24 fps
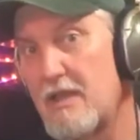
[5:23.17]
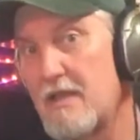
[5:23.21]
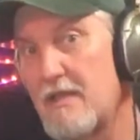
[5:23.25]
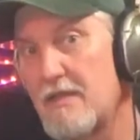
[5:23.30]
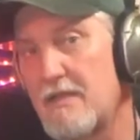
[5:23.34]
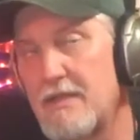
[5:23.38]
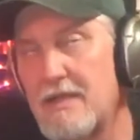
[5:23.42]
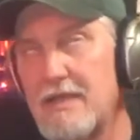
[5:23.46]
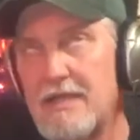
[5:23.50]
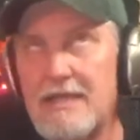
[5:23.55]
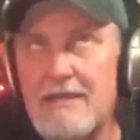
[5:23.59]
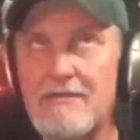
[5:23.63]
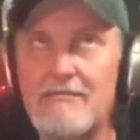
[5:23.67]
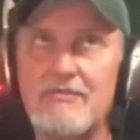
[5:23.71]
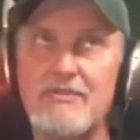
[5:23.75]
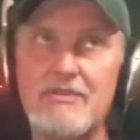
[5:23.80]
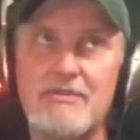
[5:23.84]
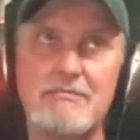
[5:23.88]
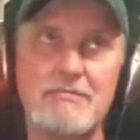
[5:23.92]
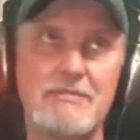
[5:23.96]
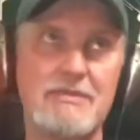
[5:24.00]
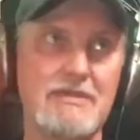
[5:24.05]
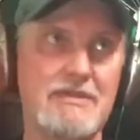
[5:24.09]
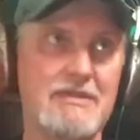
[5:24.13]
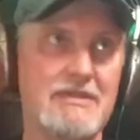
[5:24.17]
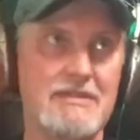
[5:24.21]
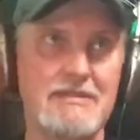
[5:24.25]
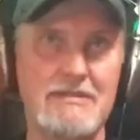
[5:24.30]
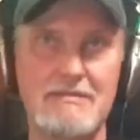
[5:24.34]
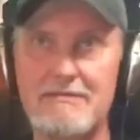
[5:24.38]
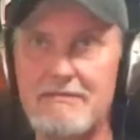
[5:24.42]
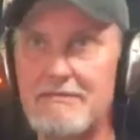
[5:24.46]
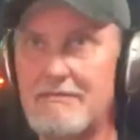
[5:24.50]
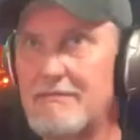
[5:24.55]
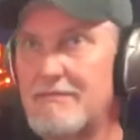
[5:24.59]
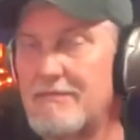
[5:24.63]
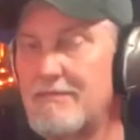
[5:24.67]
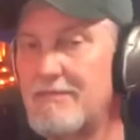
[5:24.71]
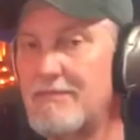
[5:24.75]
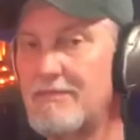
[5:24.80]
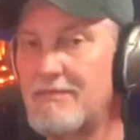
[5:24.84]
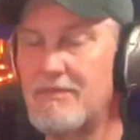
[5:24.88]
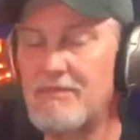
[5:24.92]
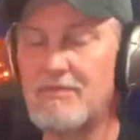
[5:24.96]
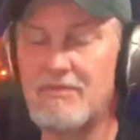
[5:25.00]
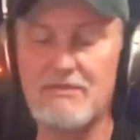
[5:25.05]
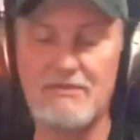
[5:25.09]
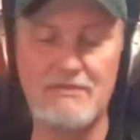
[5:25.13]
They have them in
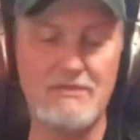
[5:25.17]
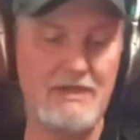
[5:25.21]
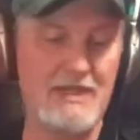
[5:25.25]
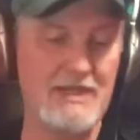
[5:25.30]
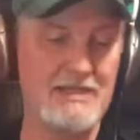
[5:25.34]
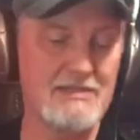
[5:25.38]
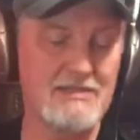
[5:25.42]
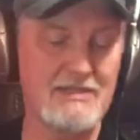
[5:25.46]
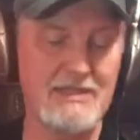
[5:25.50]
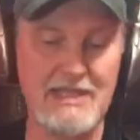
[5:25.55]
Strats,